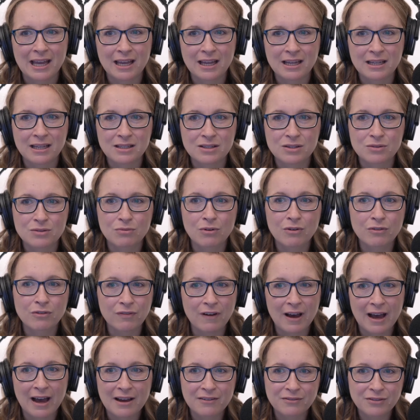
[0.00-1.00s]
is
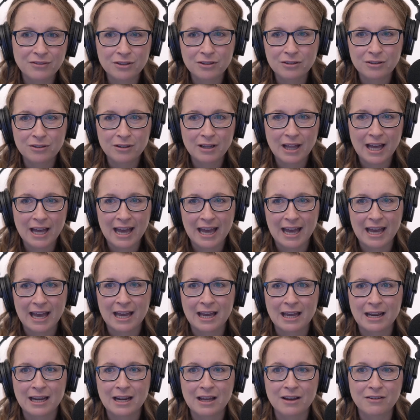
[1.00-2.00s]
revival
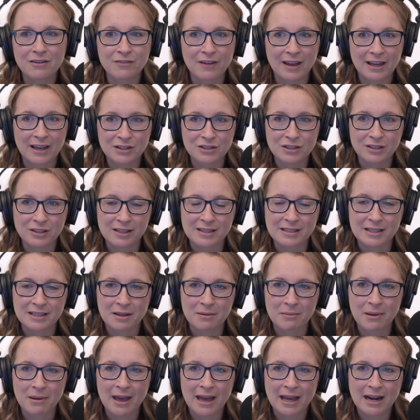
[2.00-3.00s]
and
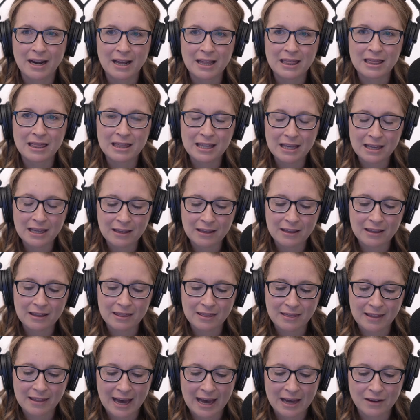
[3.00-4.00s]
evangelism. And I think
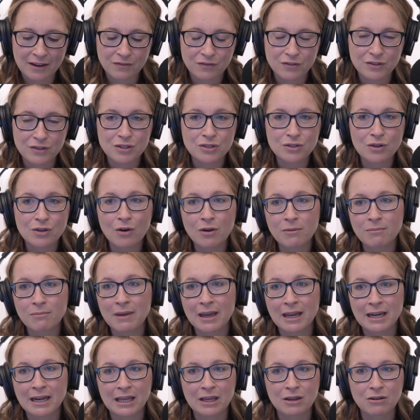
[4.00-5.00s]
that for so
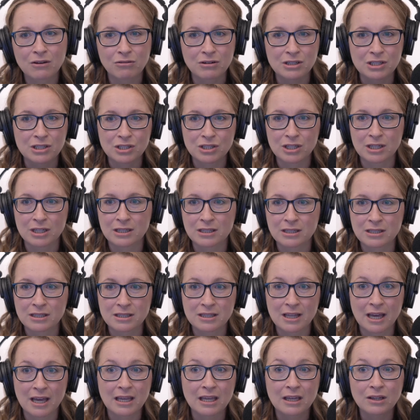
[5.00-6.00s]
many Christians,
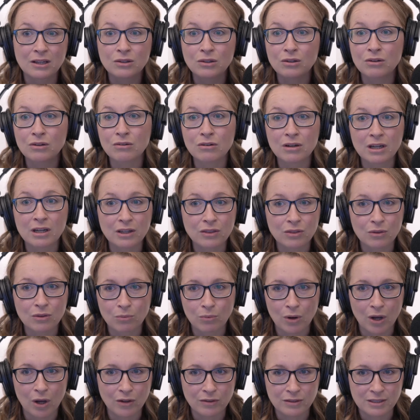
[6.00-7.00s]
they can look at the
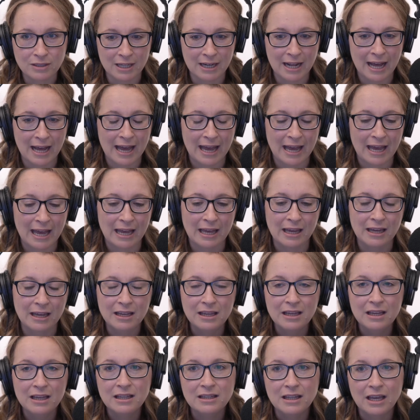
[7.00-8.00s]
world today,
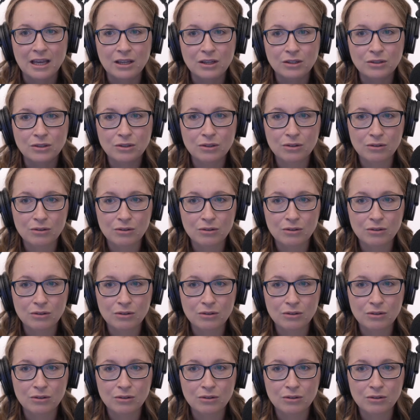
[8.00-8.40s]
they can